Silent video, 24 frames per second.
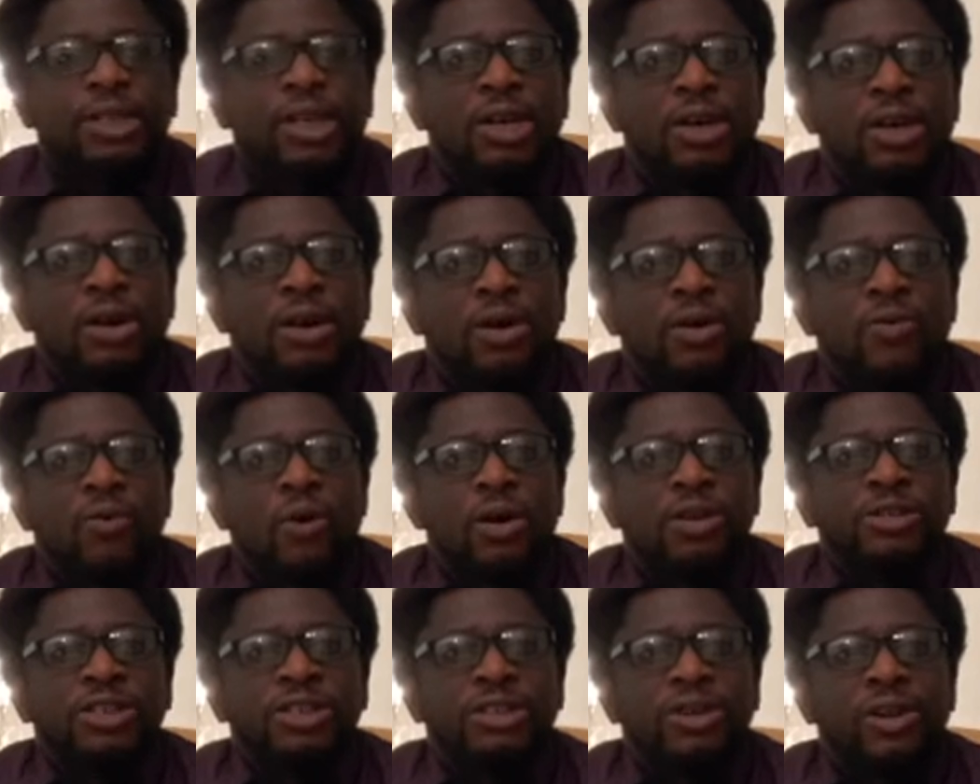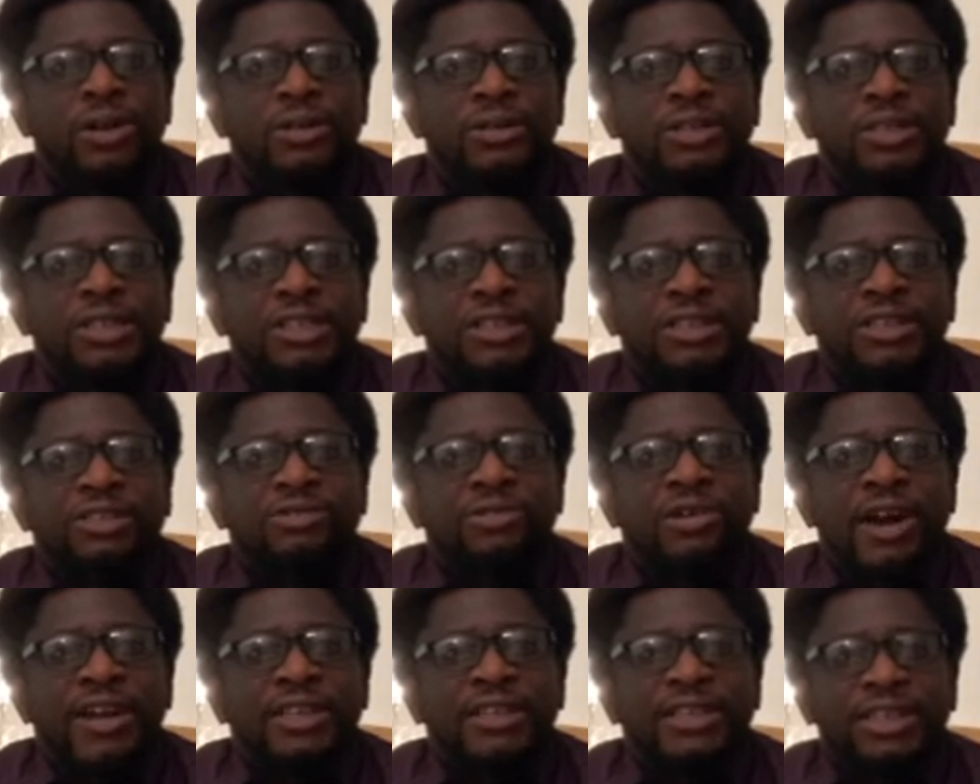Once all these
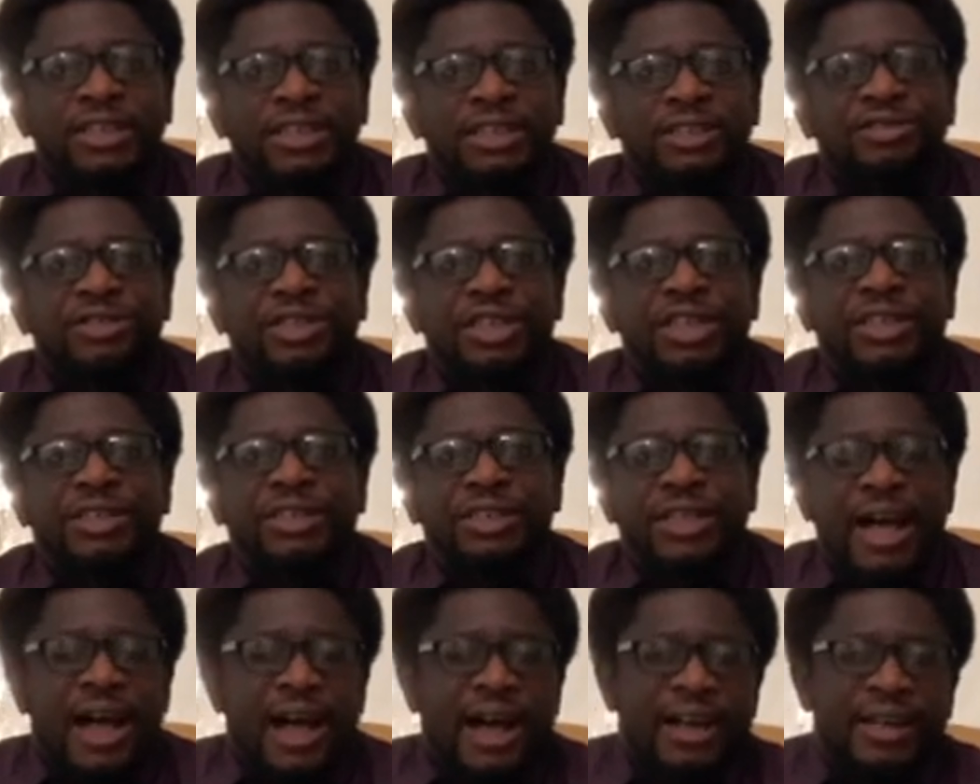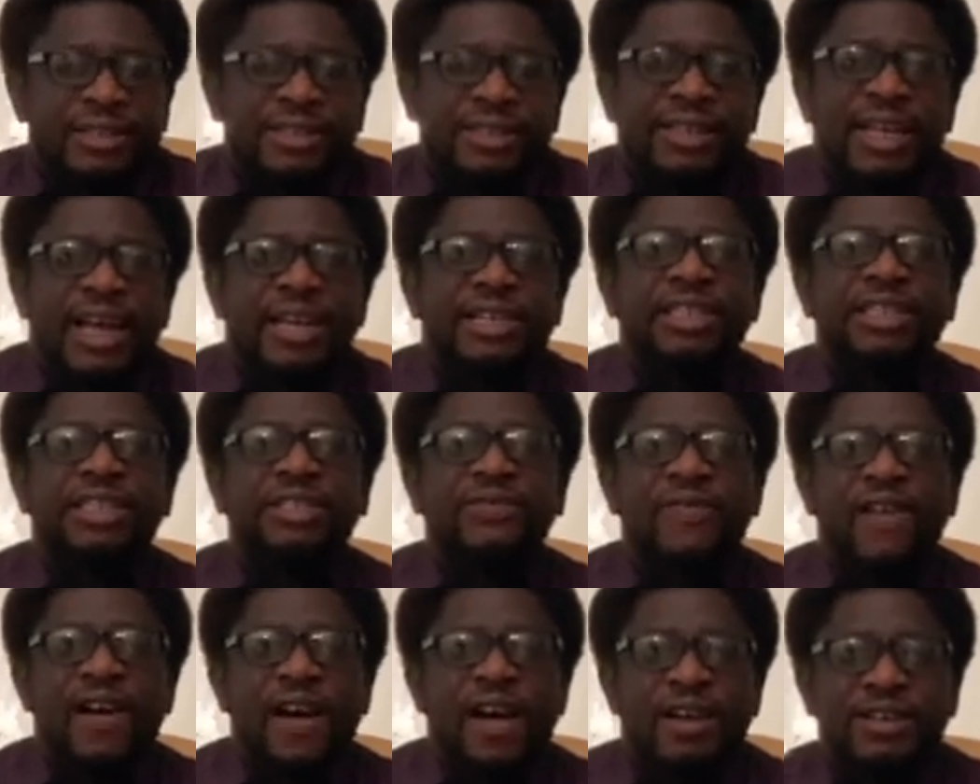criteria are
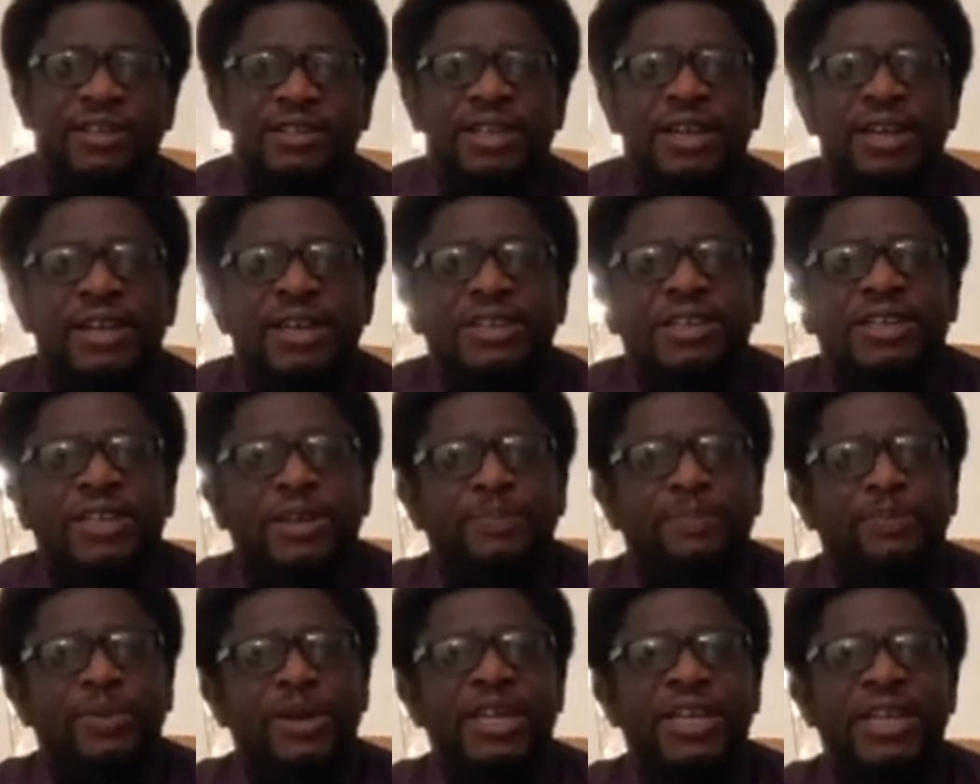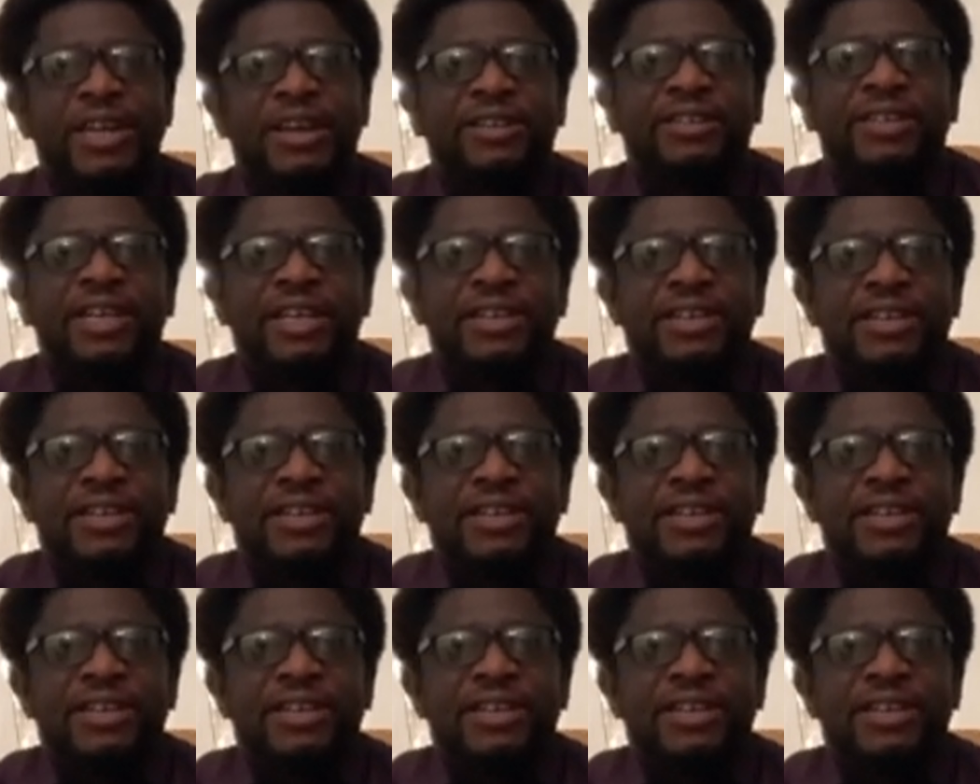satisfied, the applicant can now